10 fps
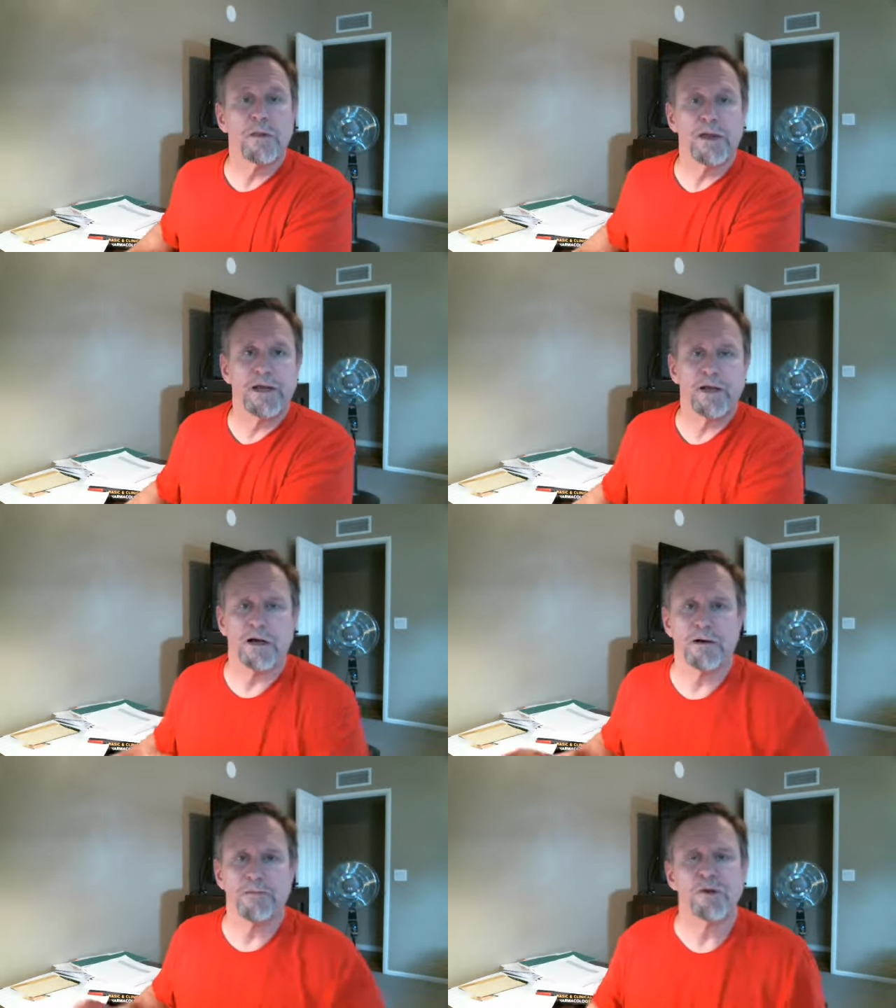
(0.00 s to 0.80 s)

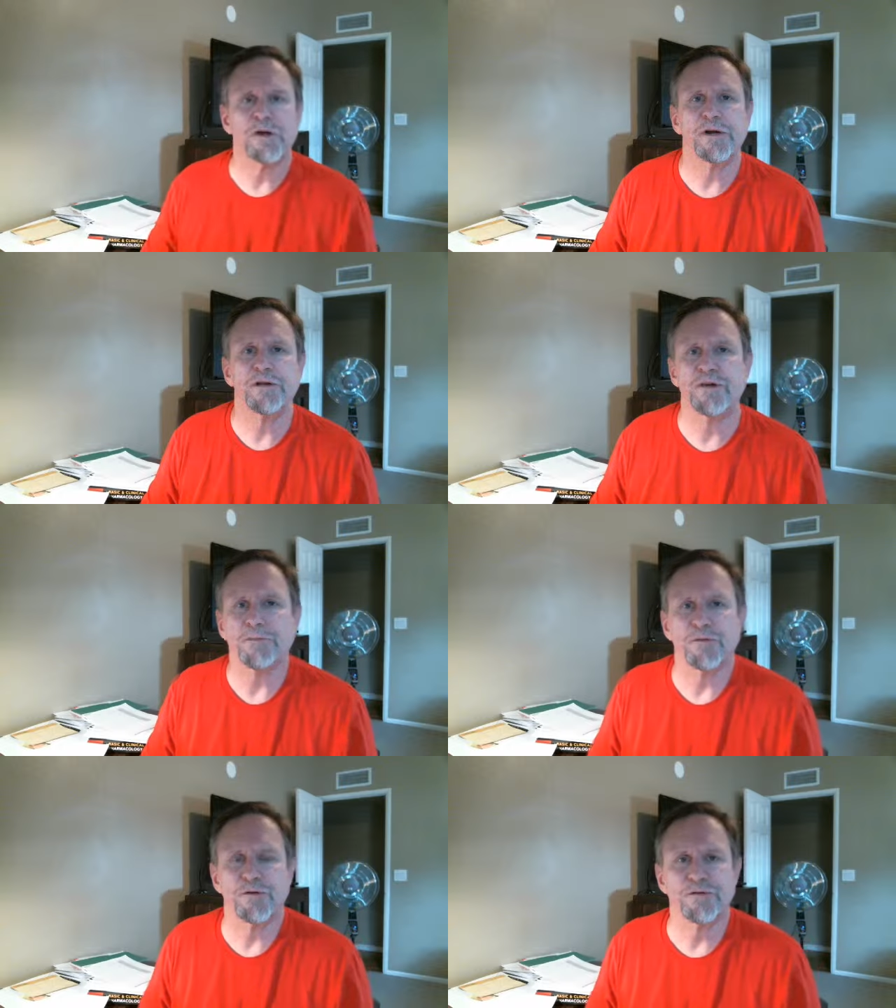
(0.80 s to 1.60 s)
Looking at
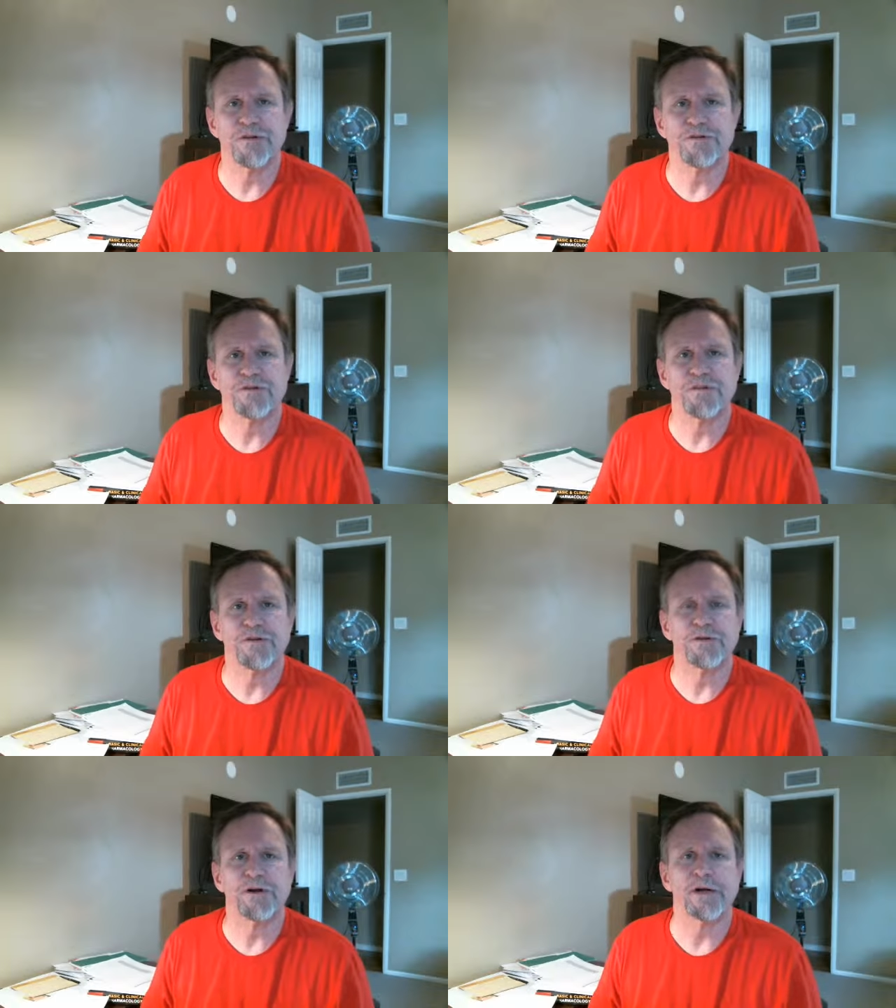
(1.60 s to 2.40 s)
chapter
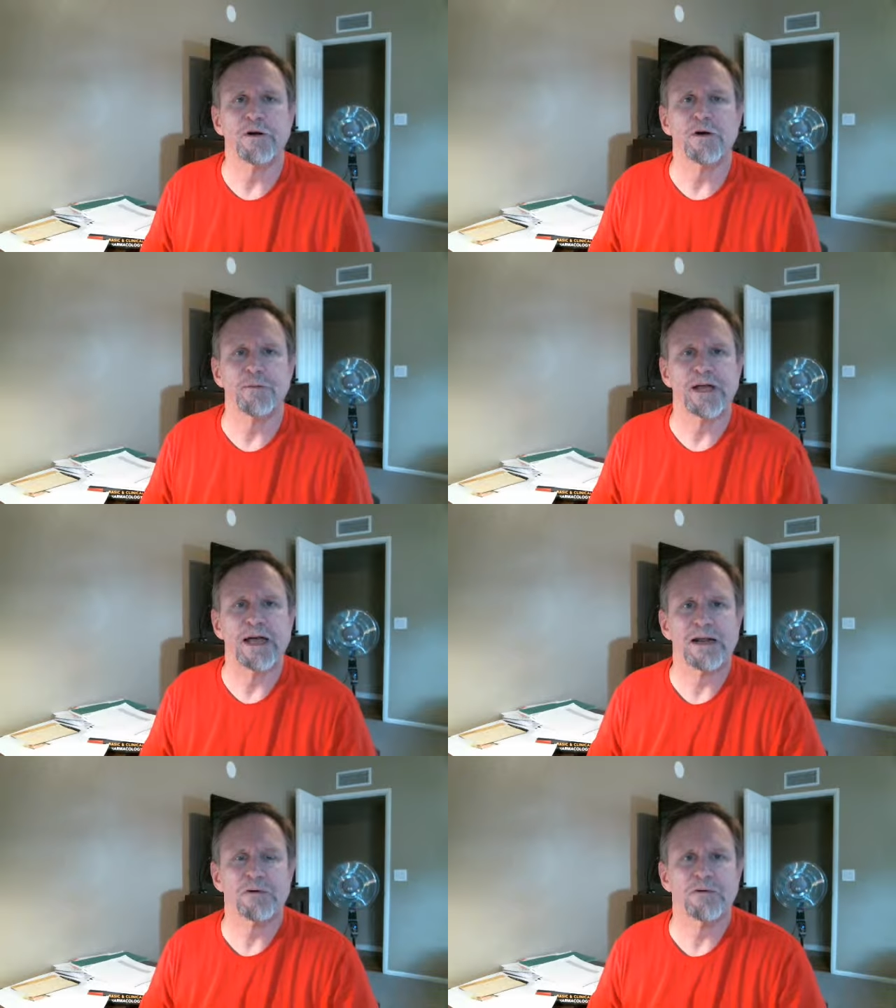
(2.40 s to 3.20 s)
66 right now on
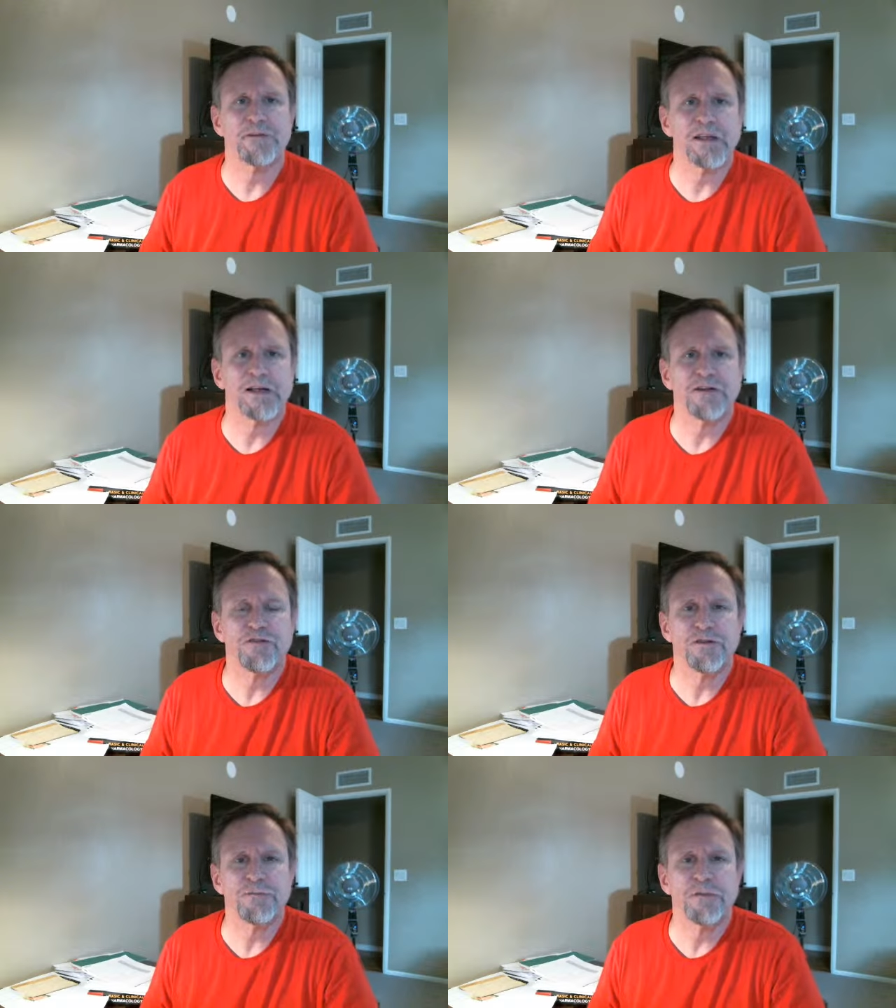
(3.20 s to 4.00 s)
mechanical
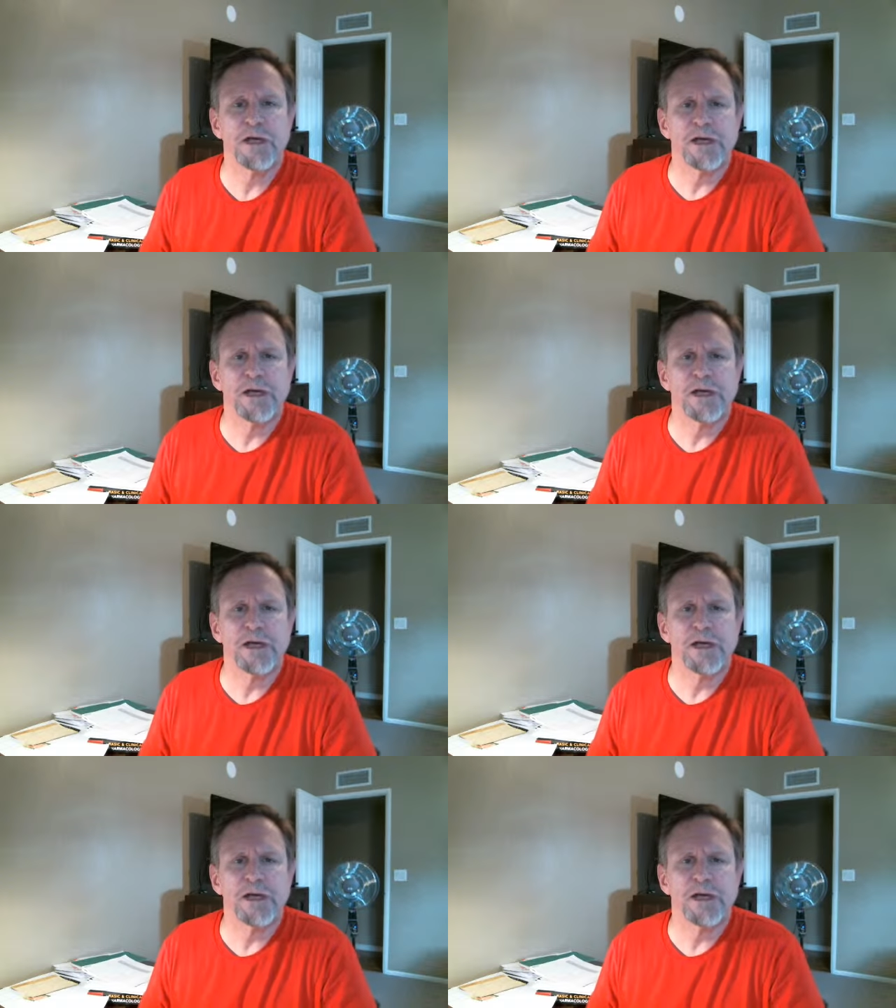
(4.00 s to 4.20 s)
ventilation,